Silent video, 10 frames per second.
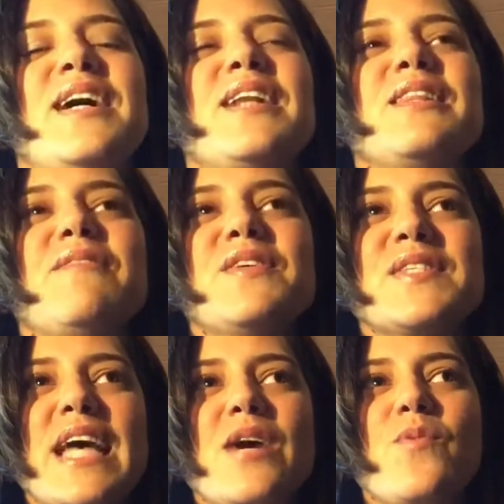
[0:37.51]
I love the
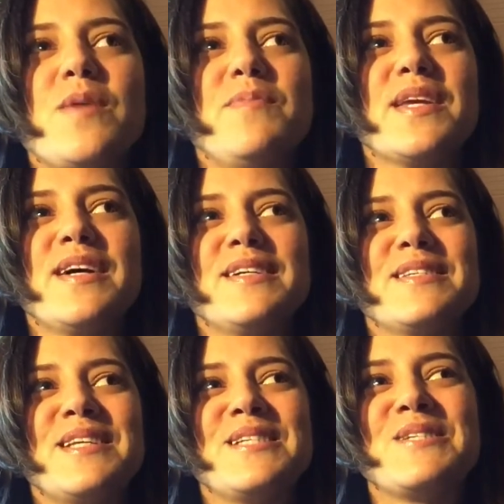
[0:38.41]
second one
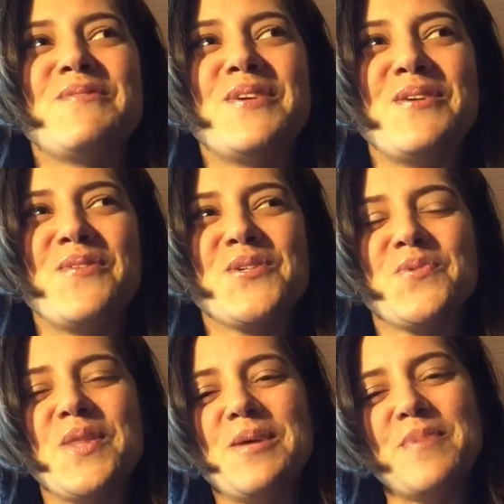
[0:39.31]
because it's the very
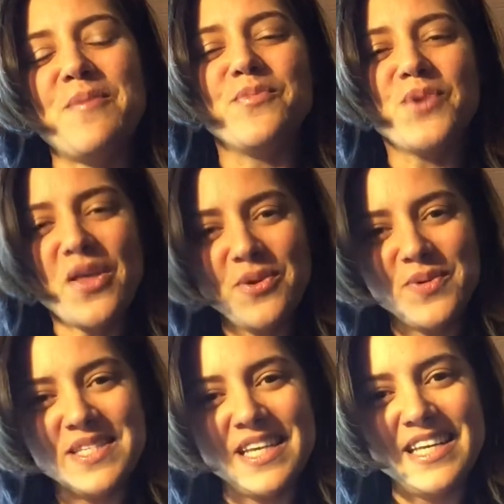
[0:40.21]
first one that my brother
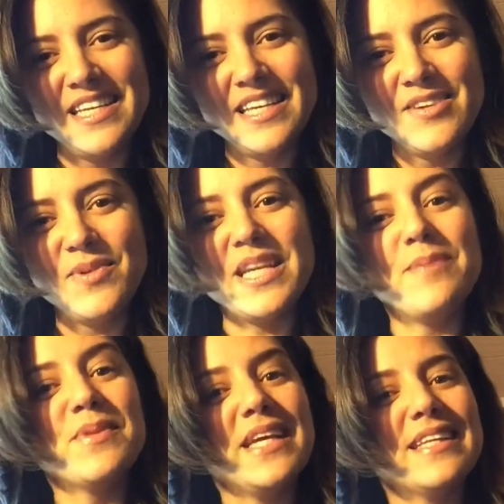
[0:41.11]
was in when
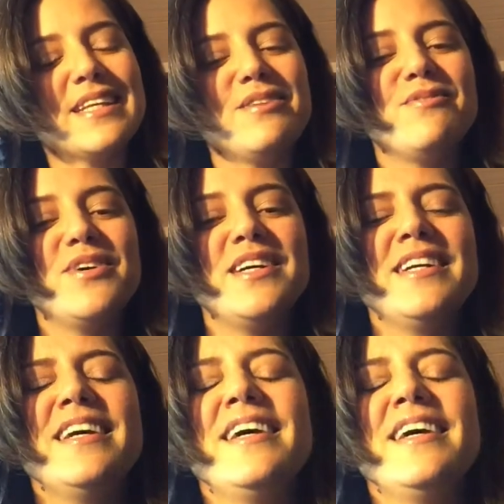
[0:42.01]
he played Littlefoot.